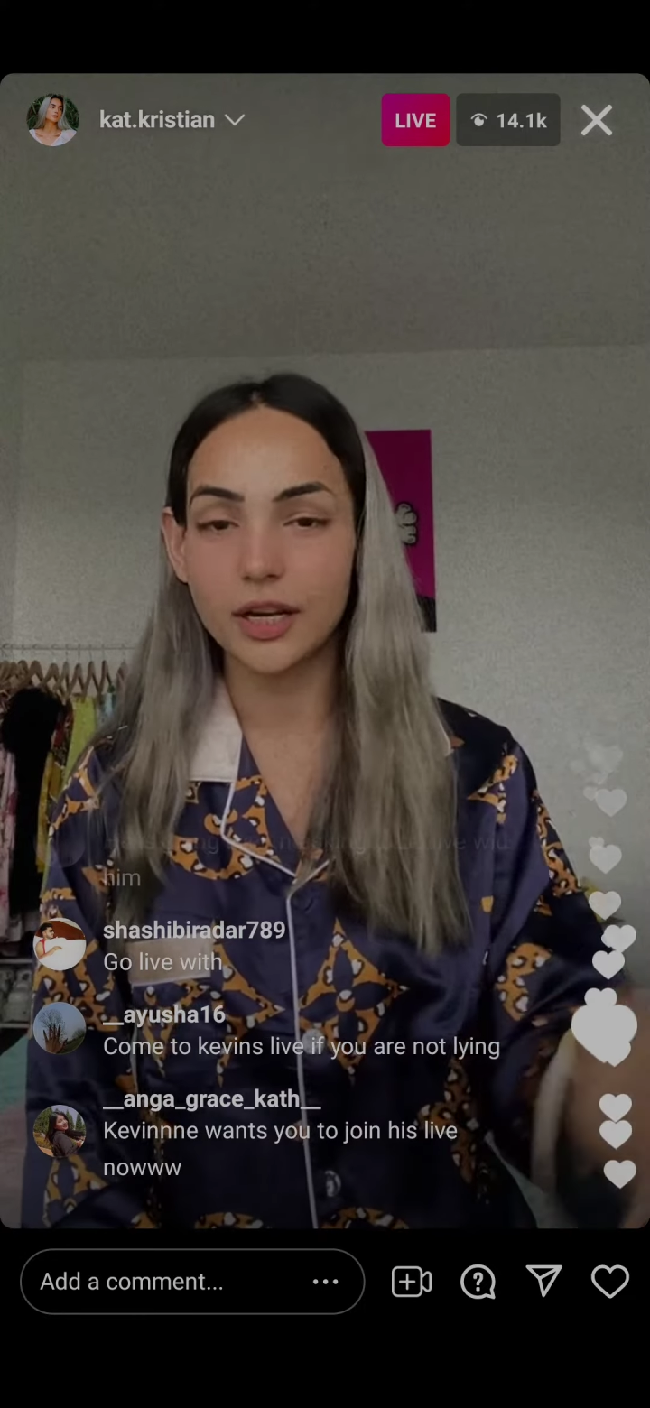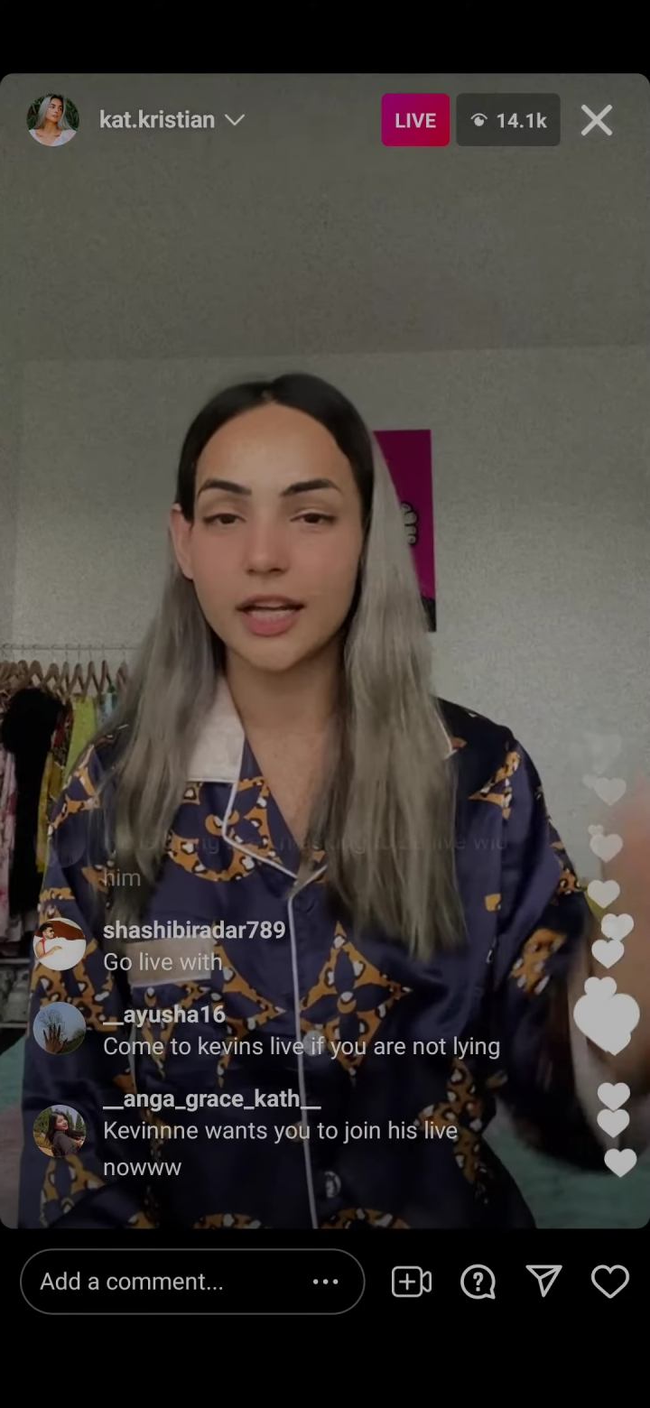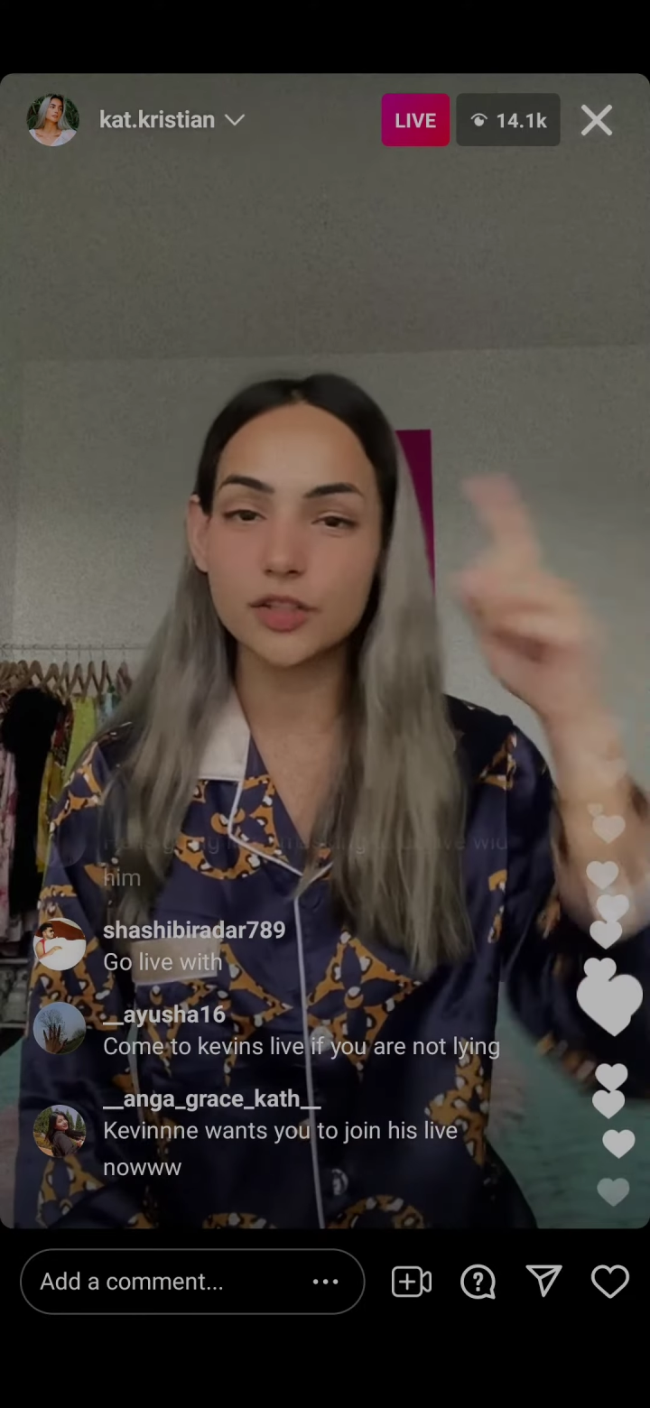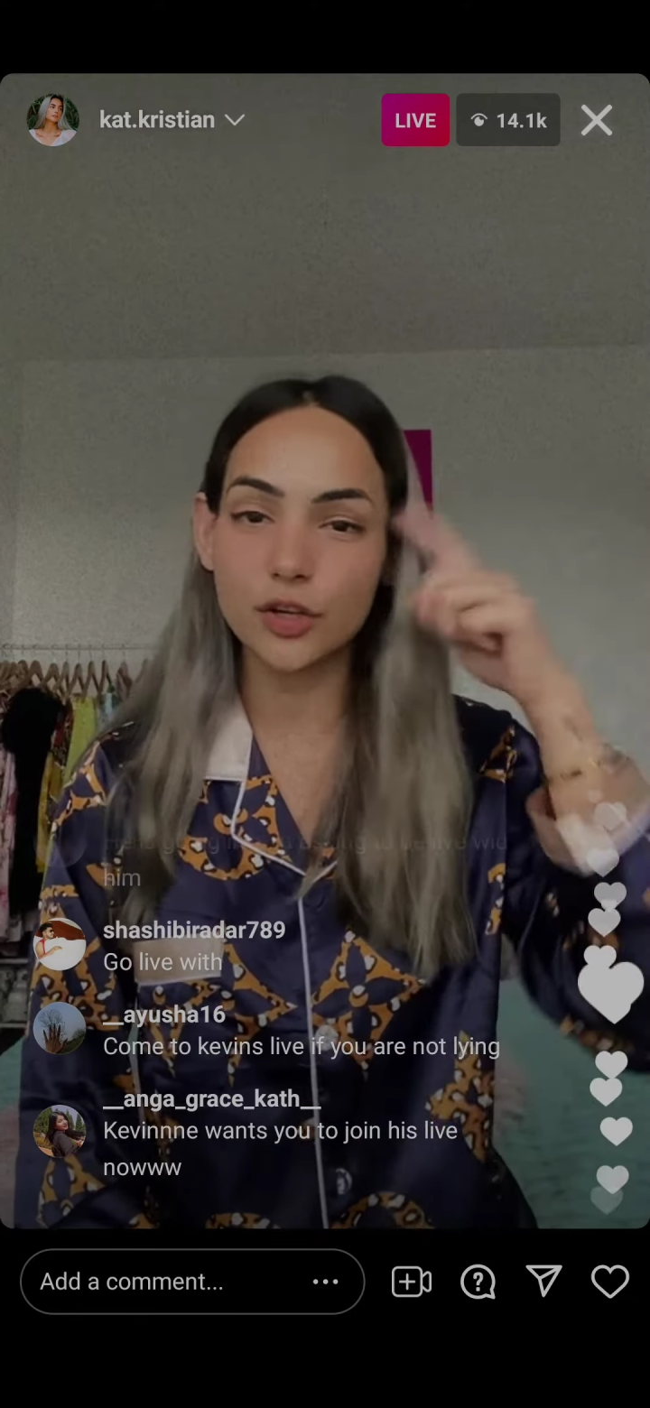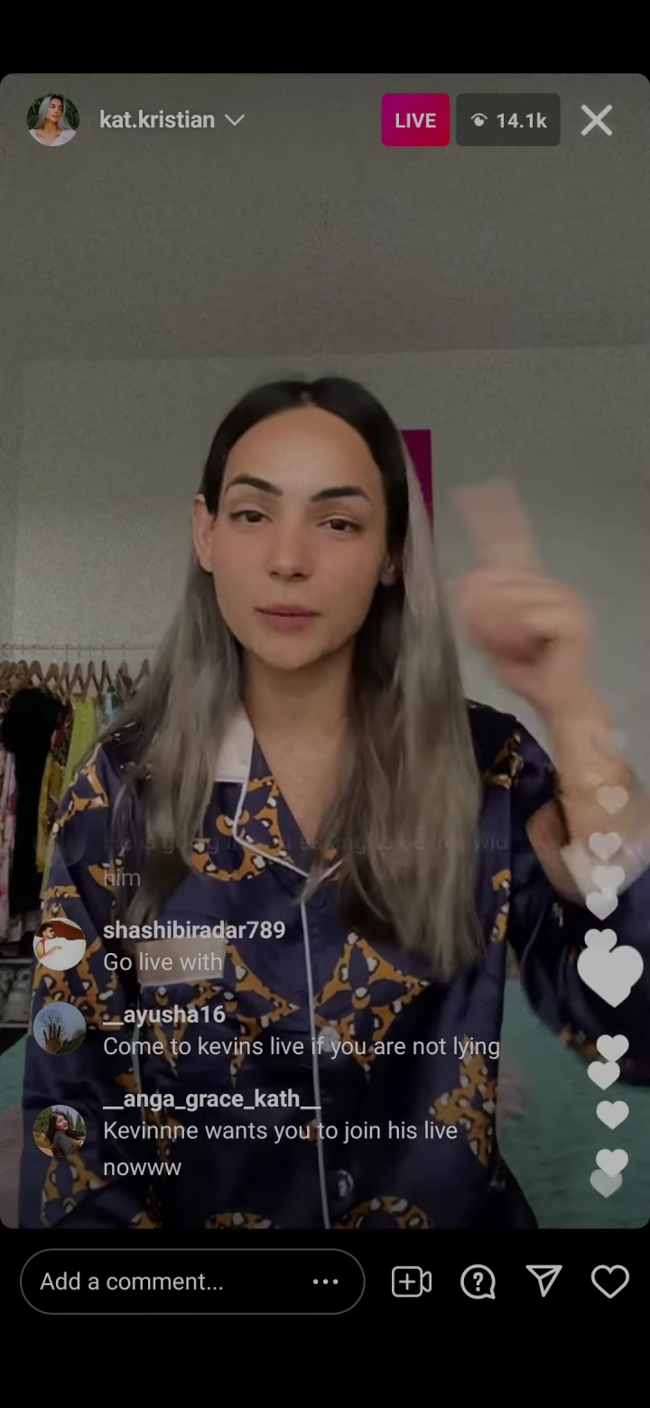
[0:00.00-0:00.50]

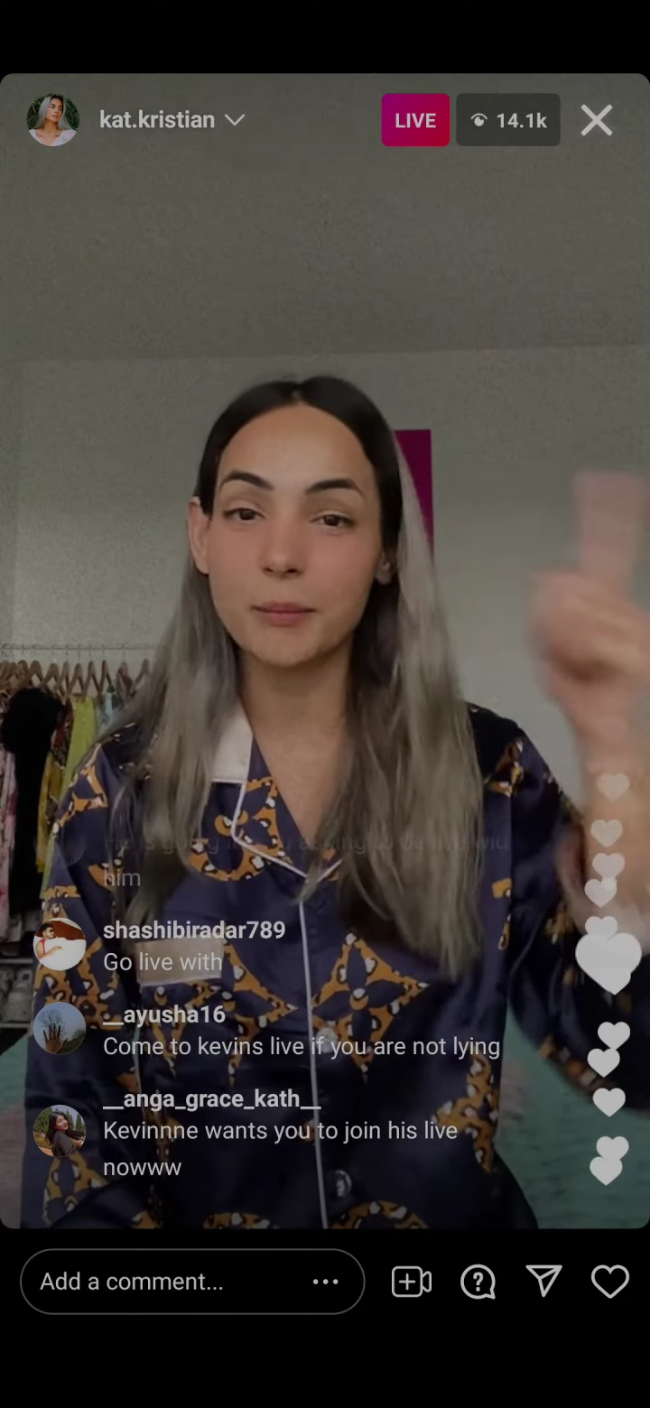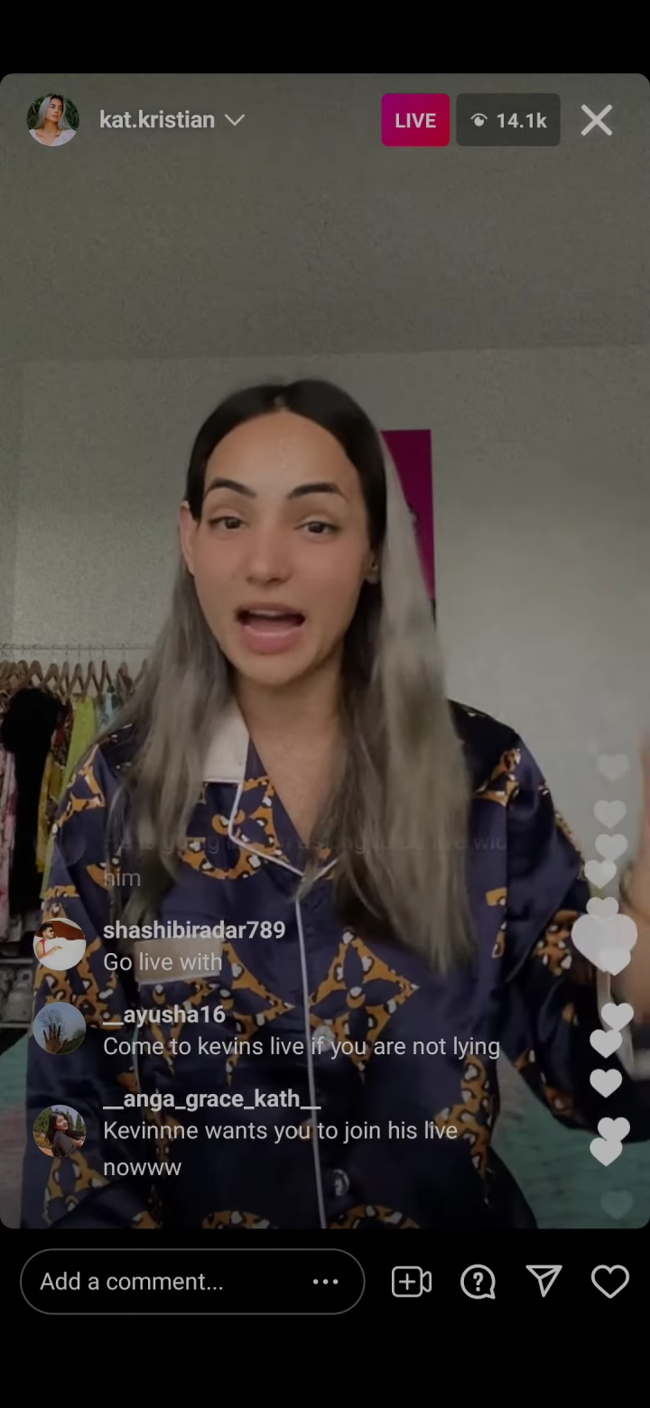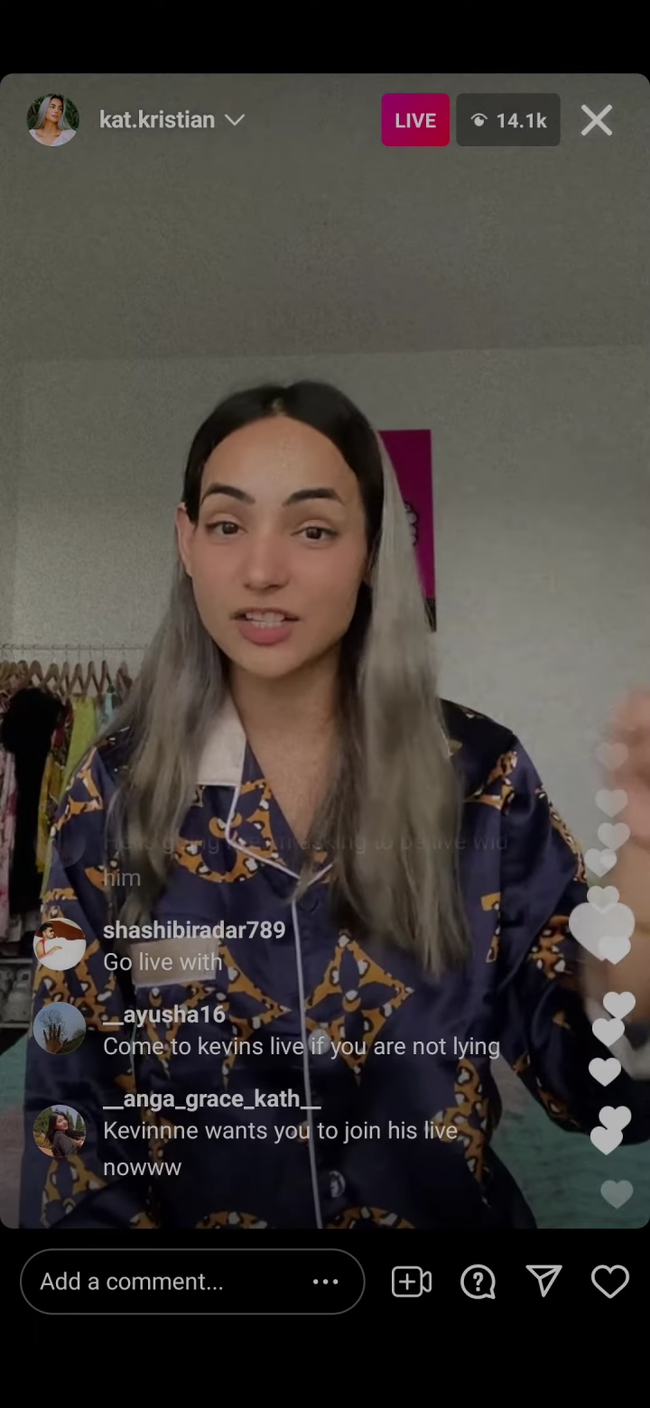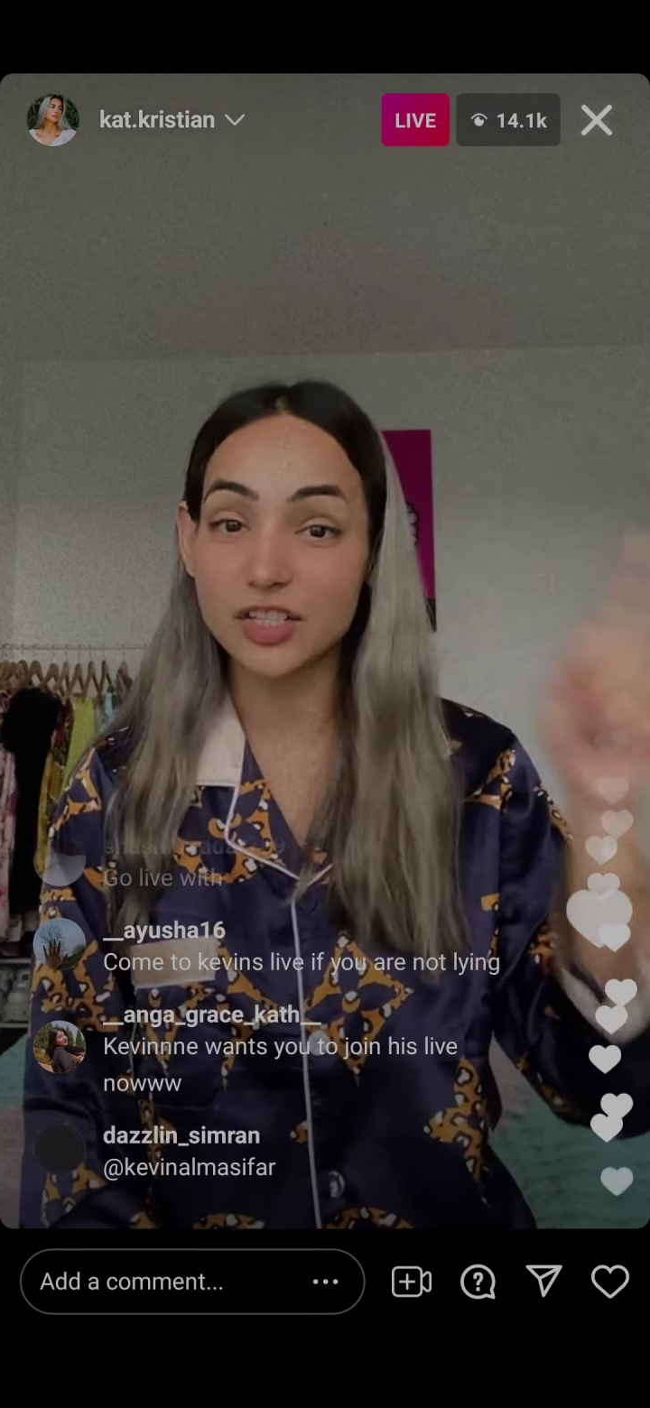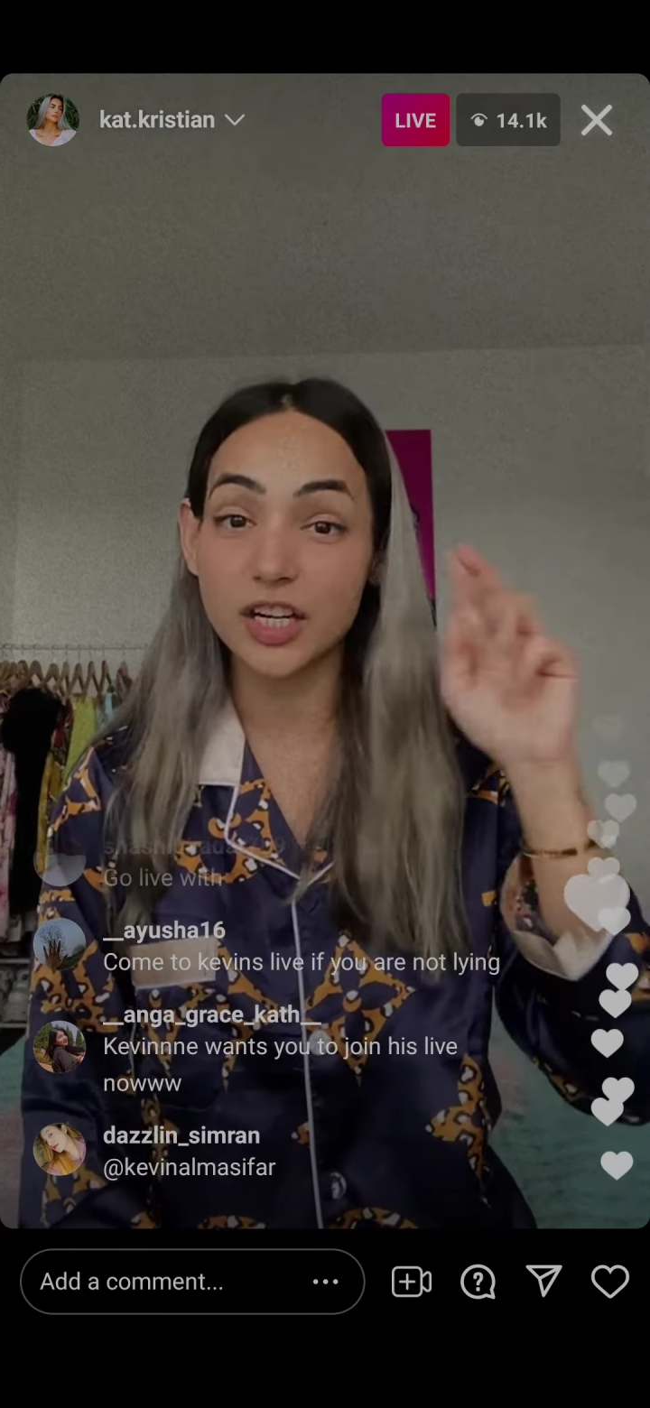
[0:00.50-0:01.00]
it's your
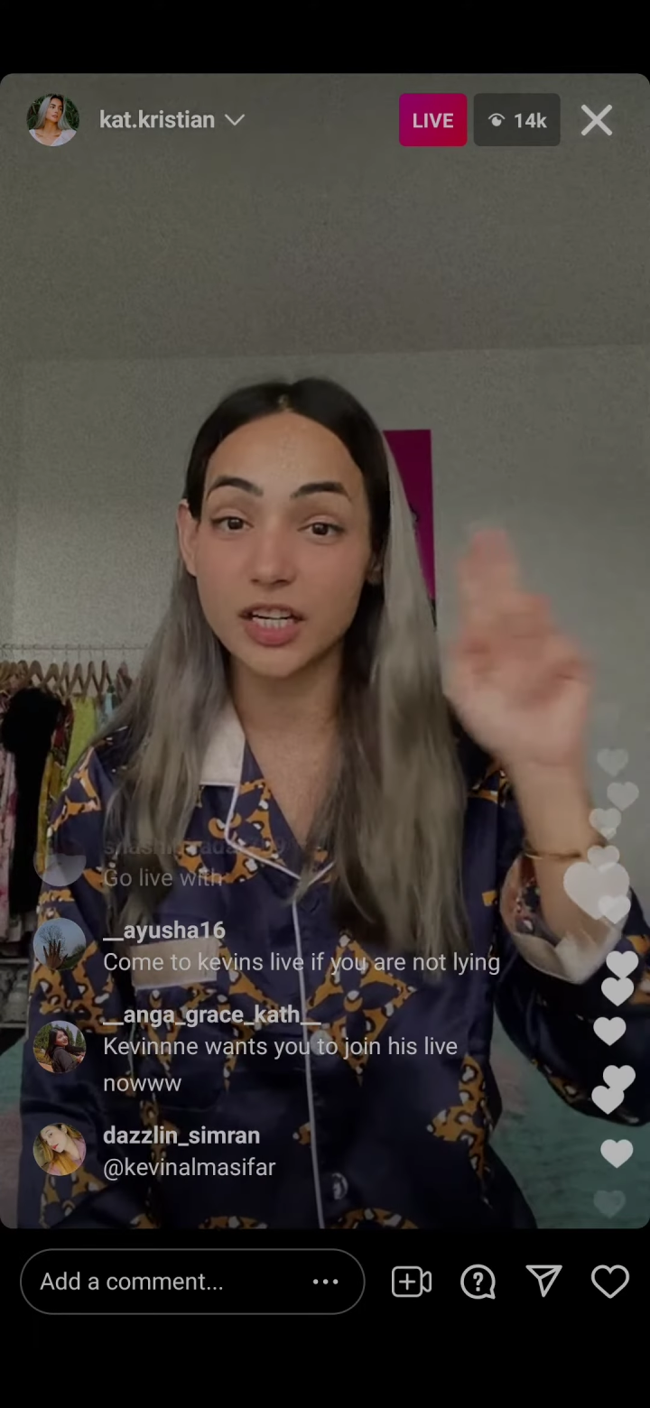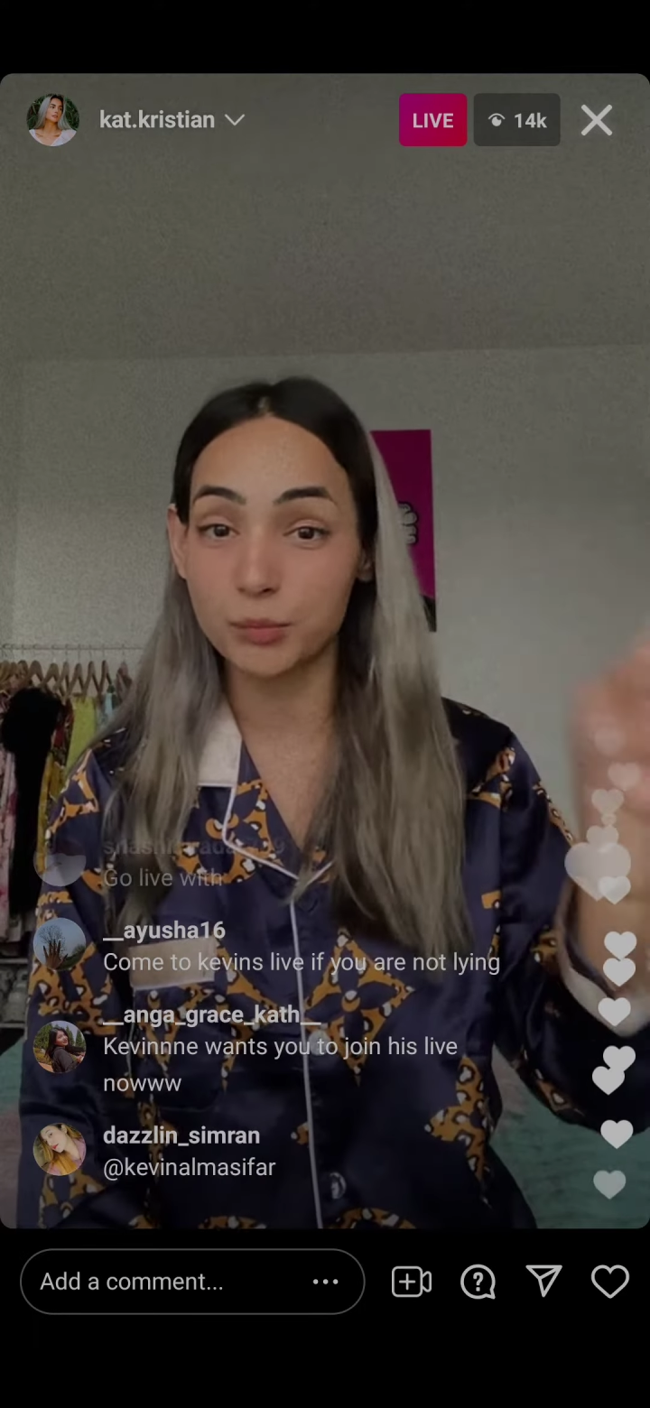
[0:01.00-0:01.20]
imaginary